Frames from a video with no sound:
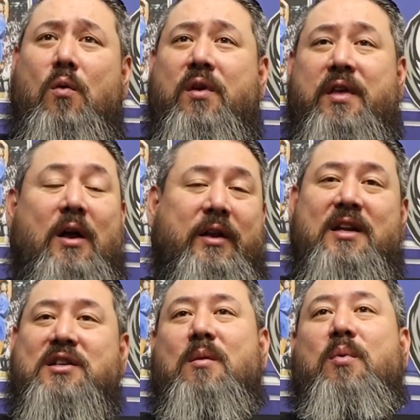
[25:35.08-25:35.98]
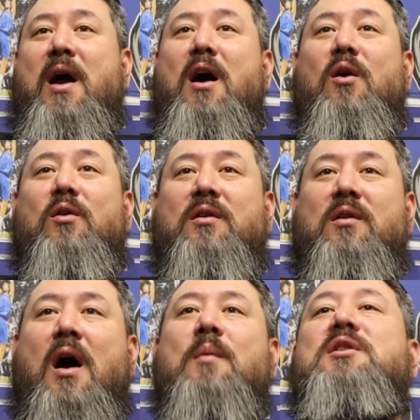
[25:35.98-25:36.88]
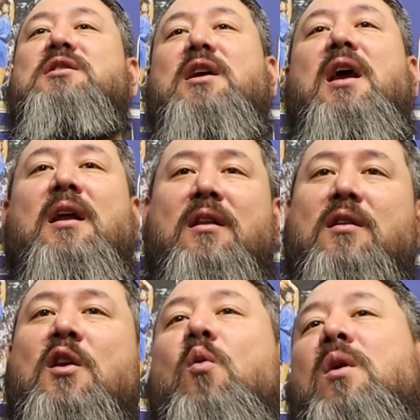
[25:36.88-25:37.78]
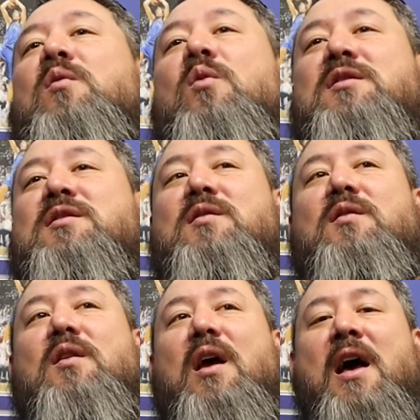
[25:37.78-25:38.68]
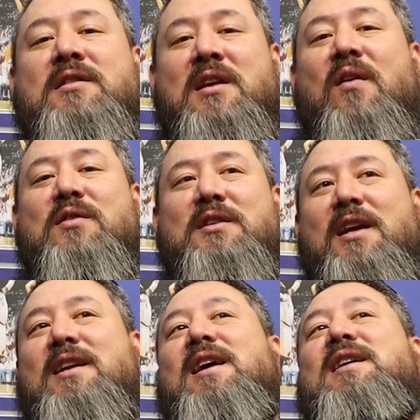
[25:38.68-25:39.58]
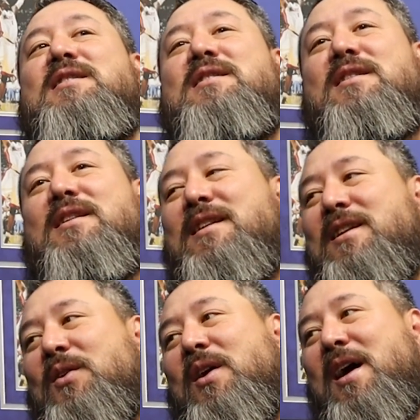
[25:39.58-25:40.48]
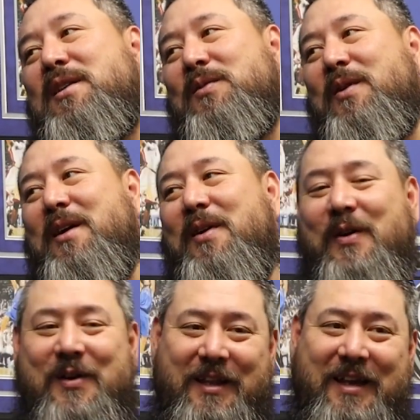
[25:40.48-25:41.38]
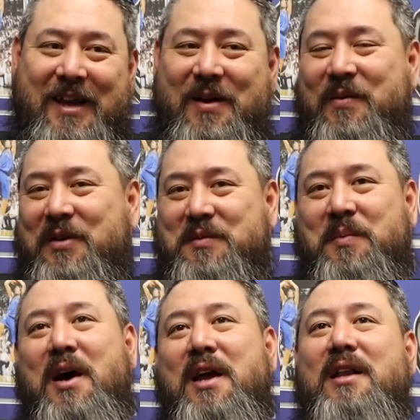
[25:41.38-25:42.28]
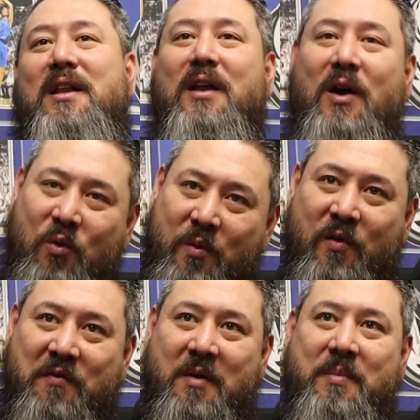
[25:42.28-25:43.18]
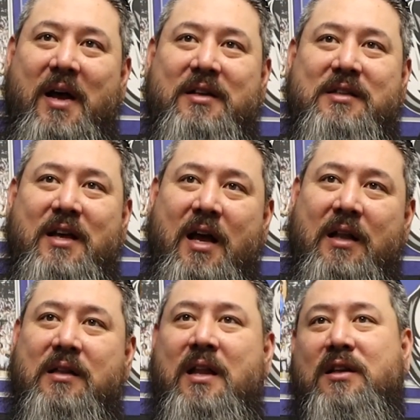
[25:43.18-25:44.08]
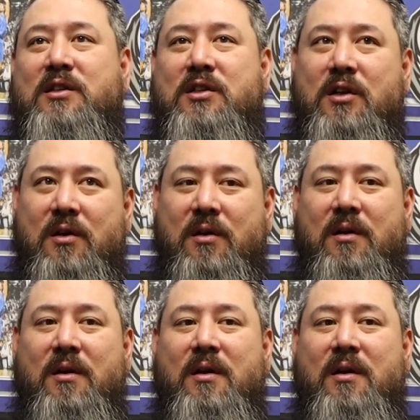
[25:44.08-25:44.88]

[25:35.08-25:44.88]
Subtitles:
Without AJ Brown, I'm just saying, no one was as devastated as you guys were with the Cowboys. Depressing. But we'll move on past that. Next year.